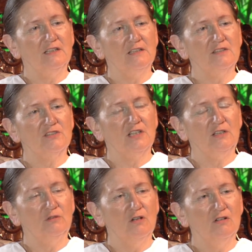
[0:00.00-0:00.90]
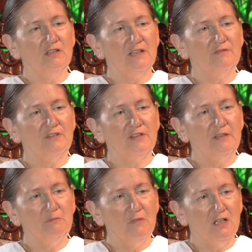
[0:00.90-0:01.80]
is that you can't get
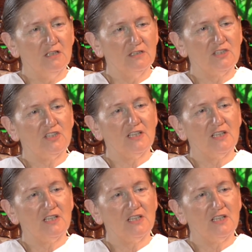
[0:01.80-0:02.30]
very much